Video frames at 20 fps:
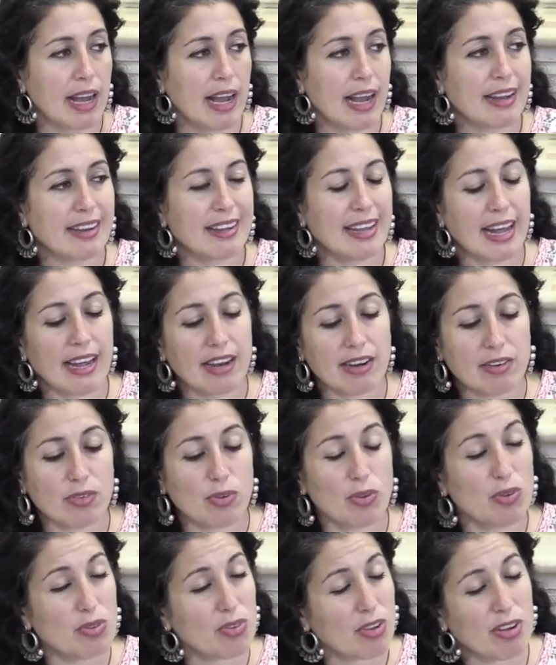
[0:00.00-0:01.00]
and that
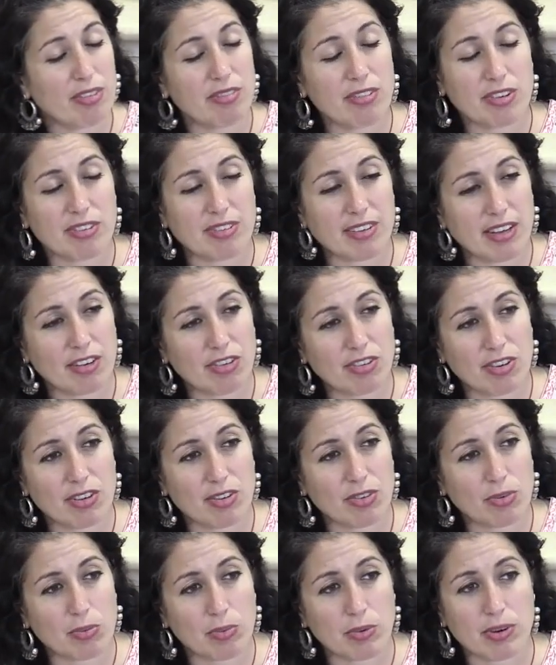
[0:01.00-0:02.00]
those
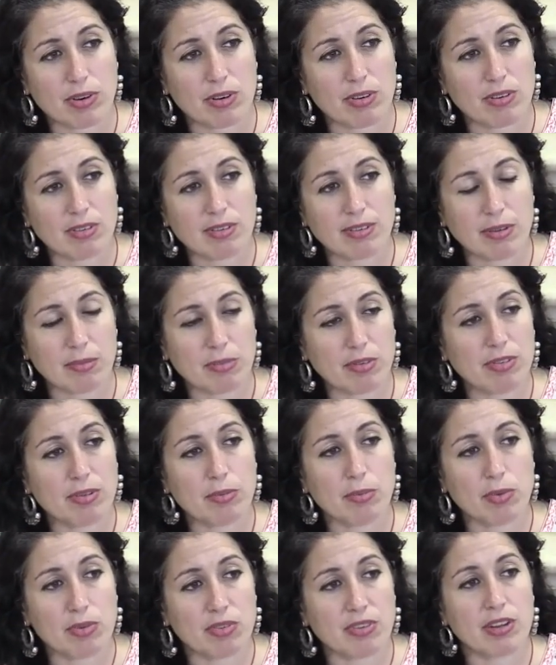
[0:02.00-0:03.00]
conversations were some of the
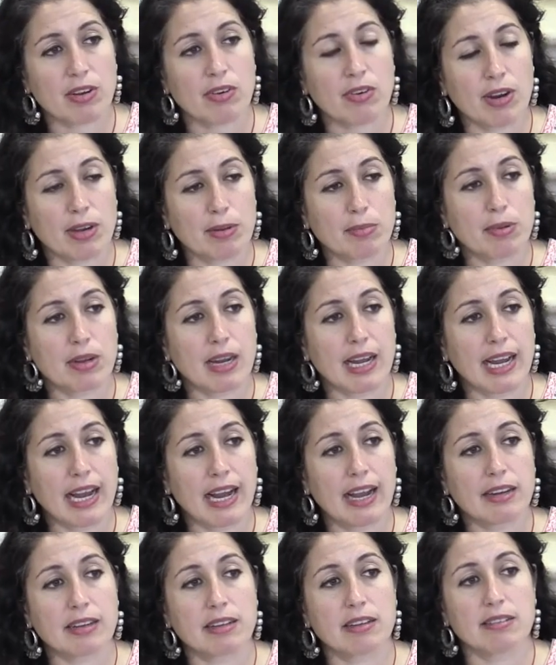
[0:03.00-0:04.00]
most incredible I
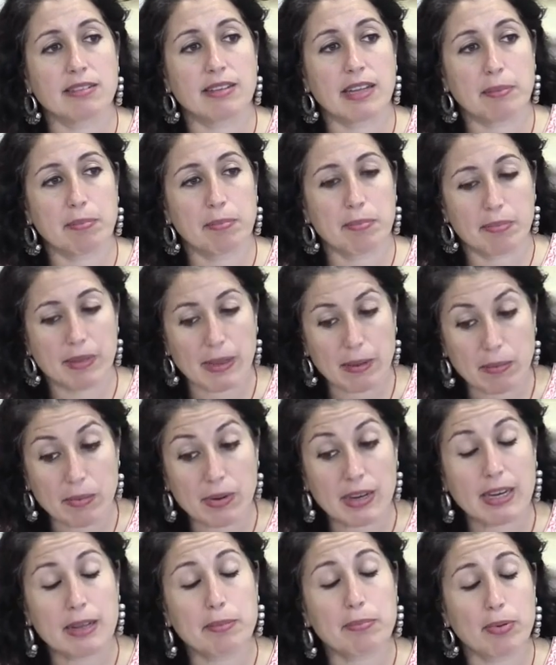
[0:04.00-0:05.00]
had because they, they
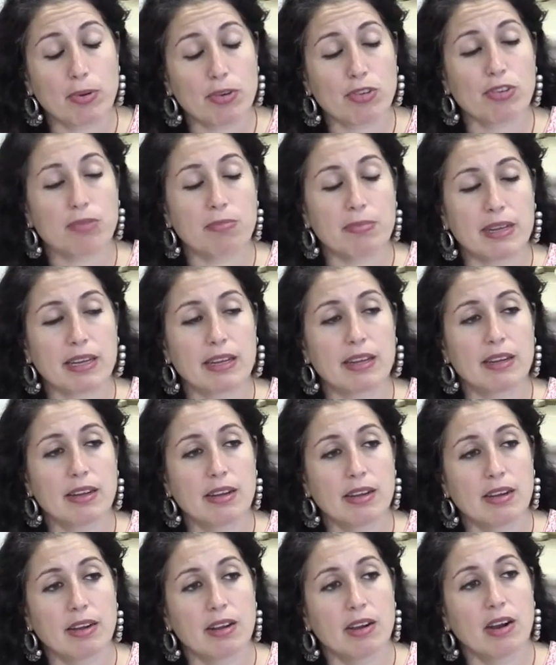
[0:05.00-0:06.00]
really pushed me
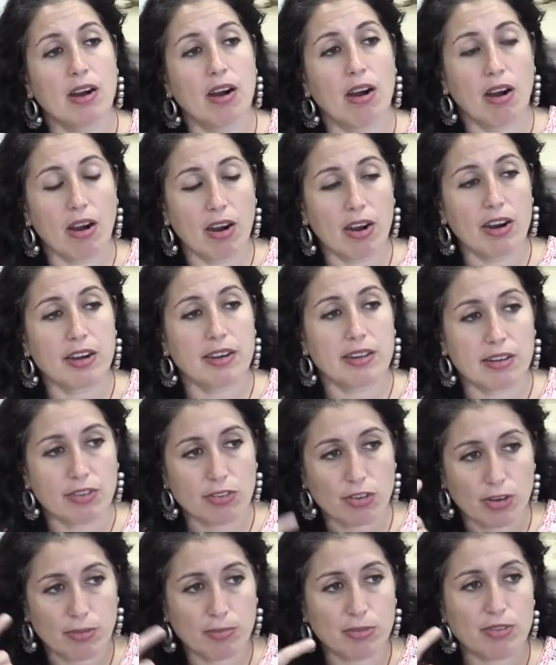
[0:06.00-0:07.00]
hard
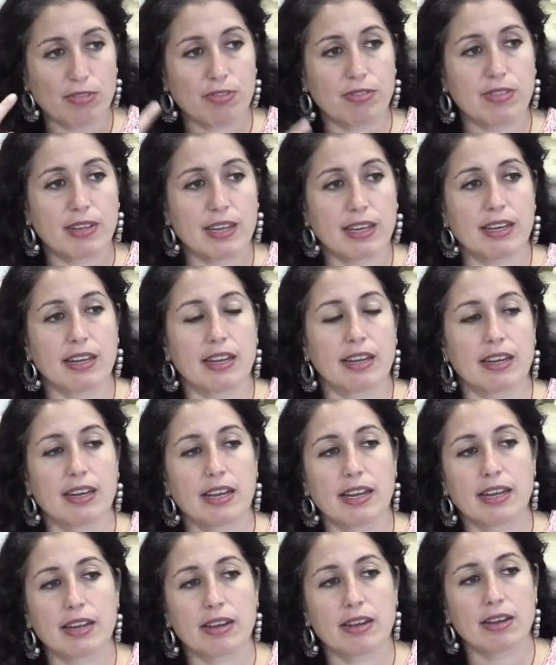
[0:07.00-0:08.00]
in terms of thinking
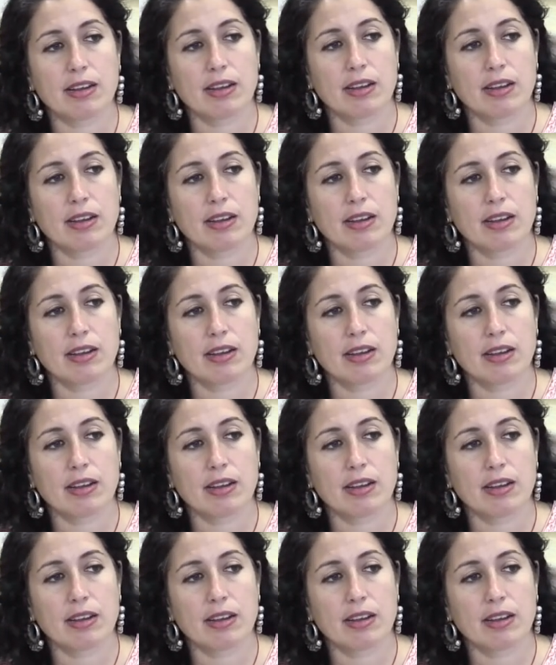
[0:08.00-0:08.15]
like,